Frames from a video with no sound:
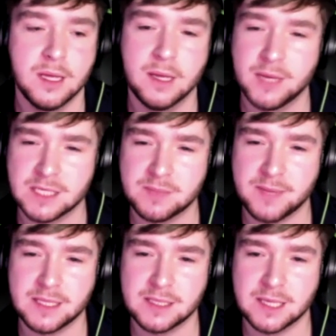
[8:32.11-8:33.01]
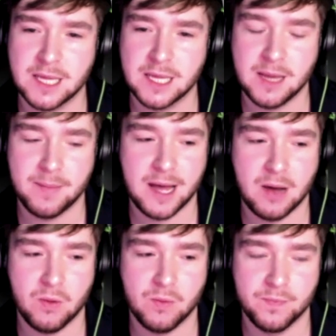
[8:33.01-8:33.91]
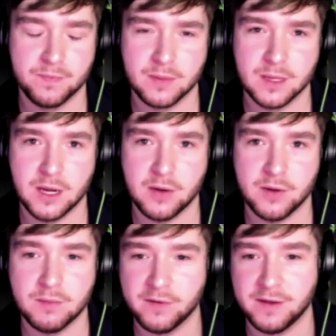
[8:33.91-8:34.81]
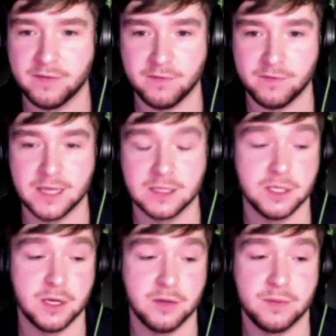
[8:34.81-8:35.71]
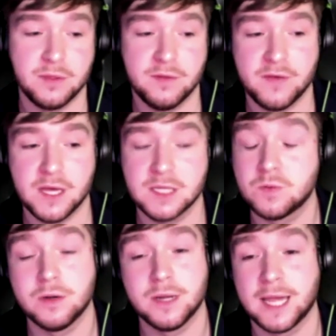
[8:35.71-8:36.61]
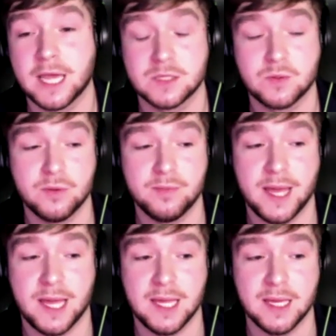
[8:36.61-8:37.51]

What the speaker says: But it's basically about a number of different things. The first one, I guess, would be